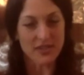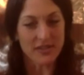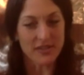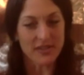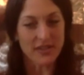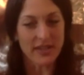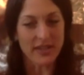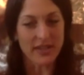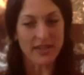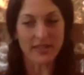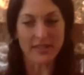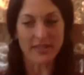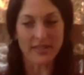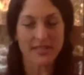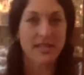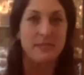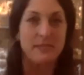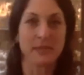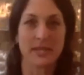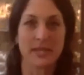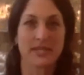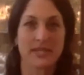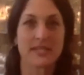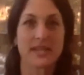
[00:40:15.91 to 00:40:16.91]
like 10
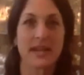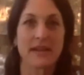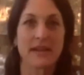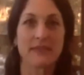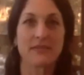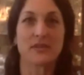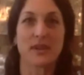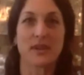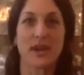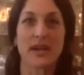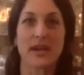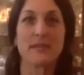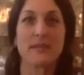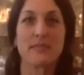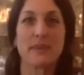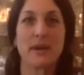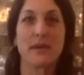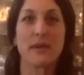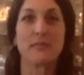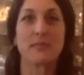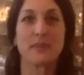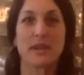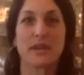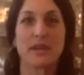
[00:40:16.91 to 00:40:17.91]
minutes after I
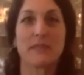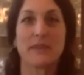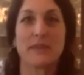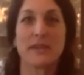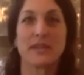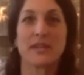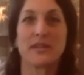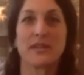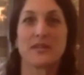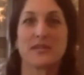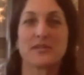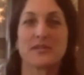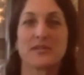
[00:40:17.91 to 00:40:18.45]
about break my nose.